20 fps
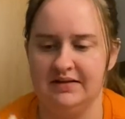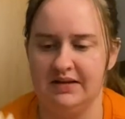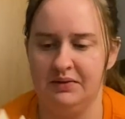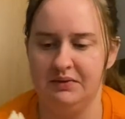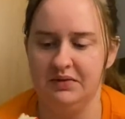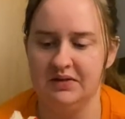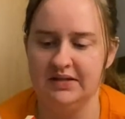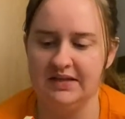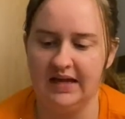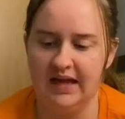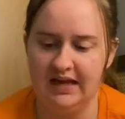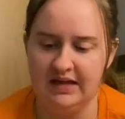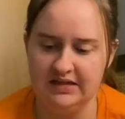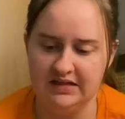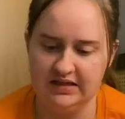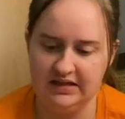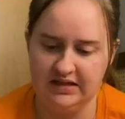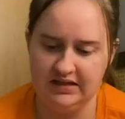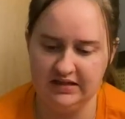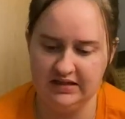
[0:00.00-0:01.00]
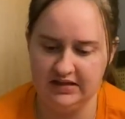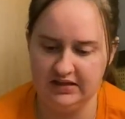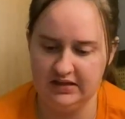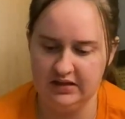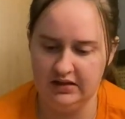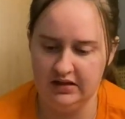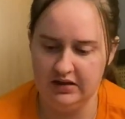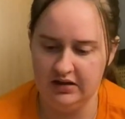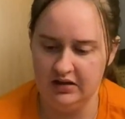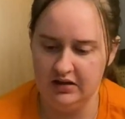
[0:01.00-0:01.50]
I want to get into this
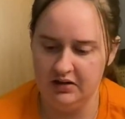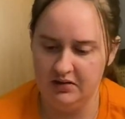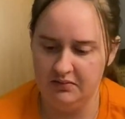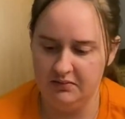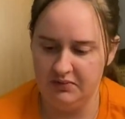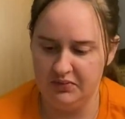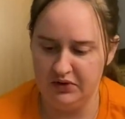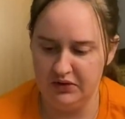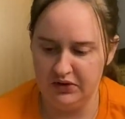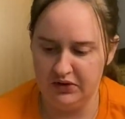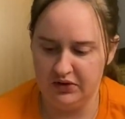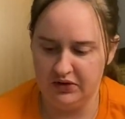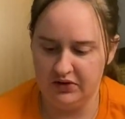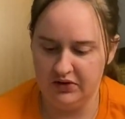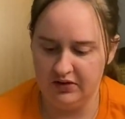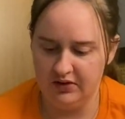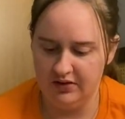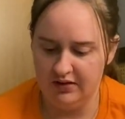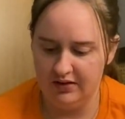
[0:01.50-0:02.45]
book.